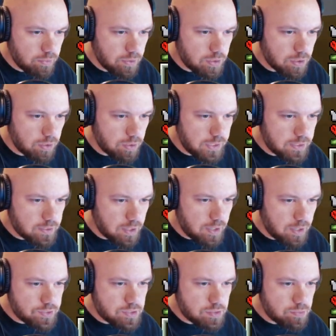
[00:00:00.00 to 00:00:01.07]
don't need
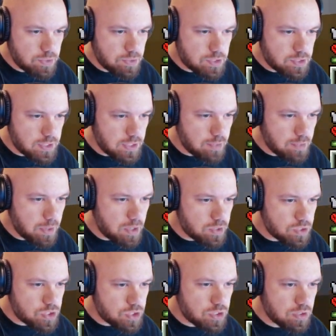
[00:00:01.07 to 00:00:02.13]
tons, we just need a
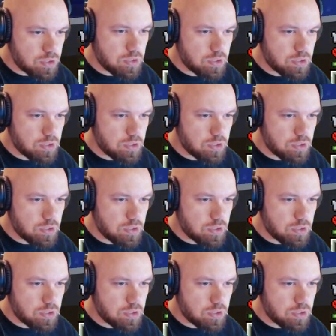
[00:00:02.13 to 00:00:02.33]
bunch.